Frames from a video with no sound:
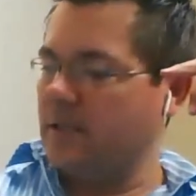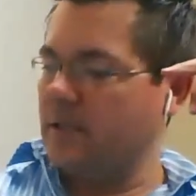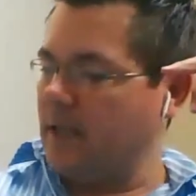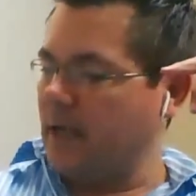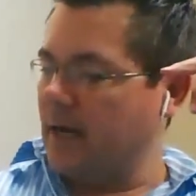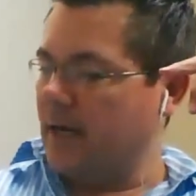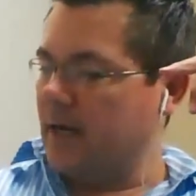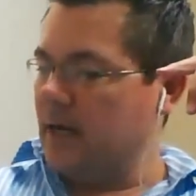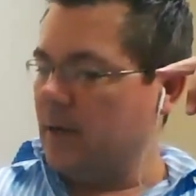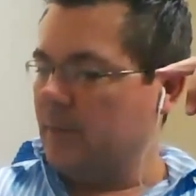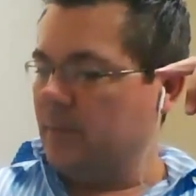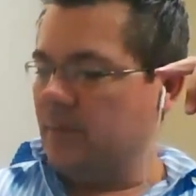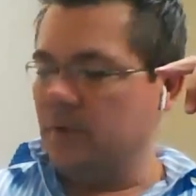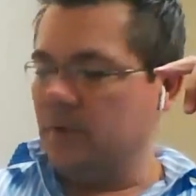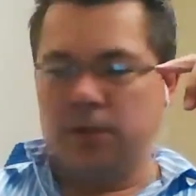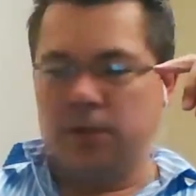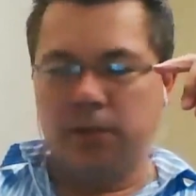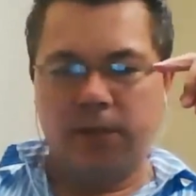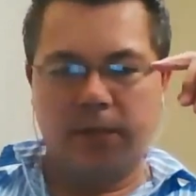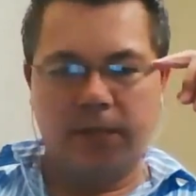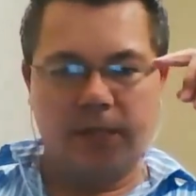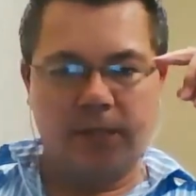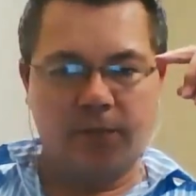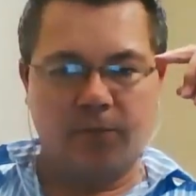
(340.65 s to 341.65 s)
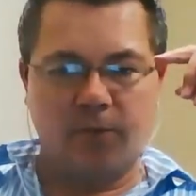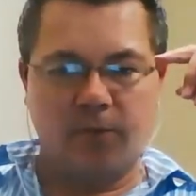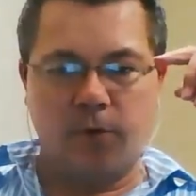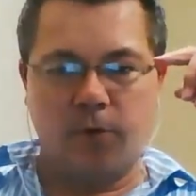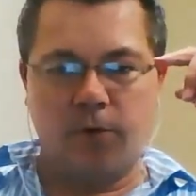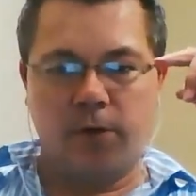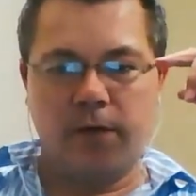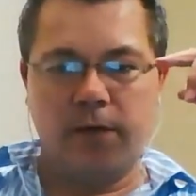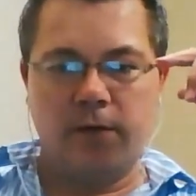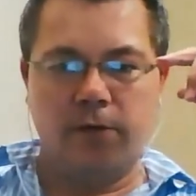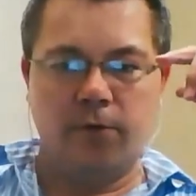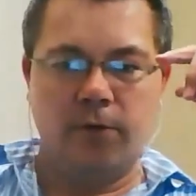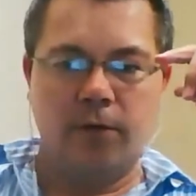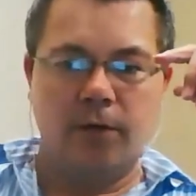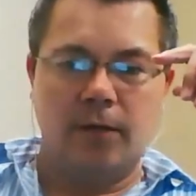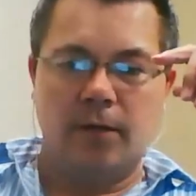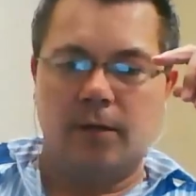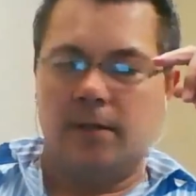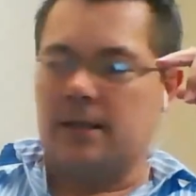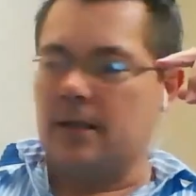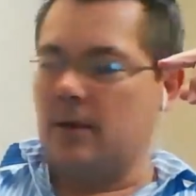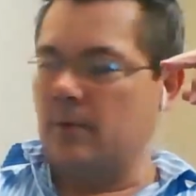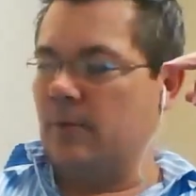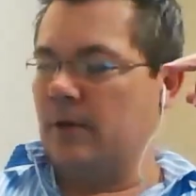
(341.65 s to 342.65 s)
Got a couple goodies for you
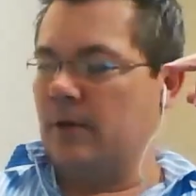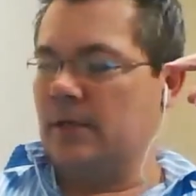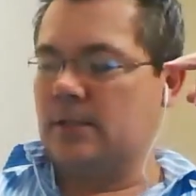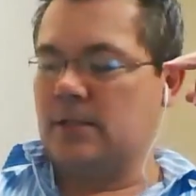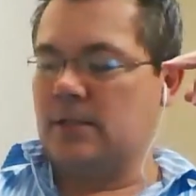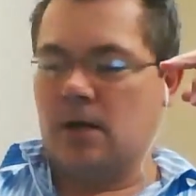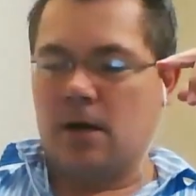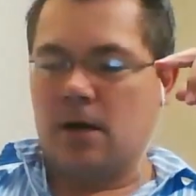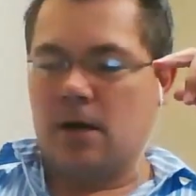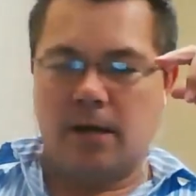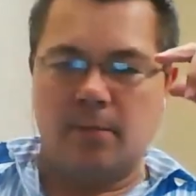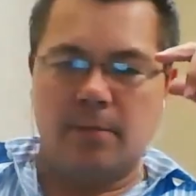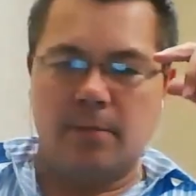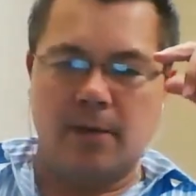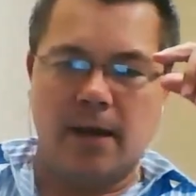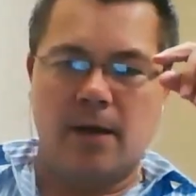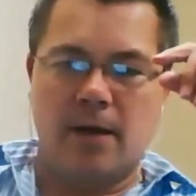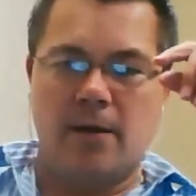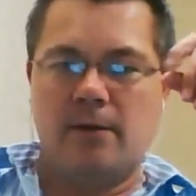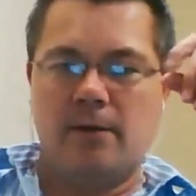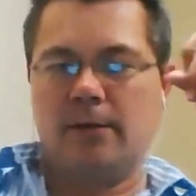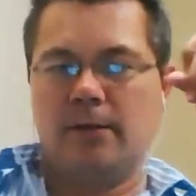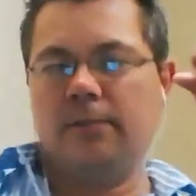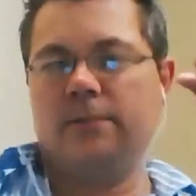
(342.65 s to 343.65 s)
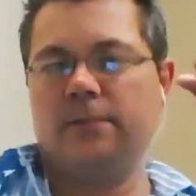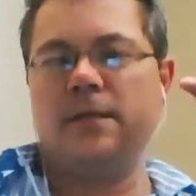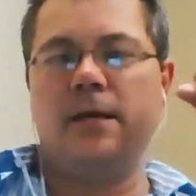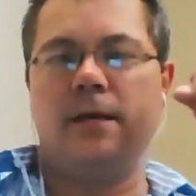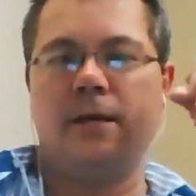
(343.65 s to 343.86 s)
that we're going to talk about.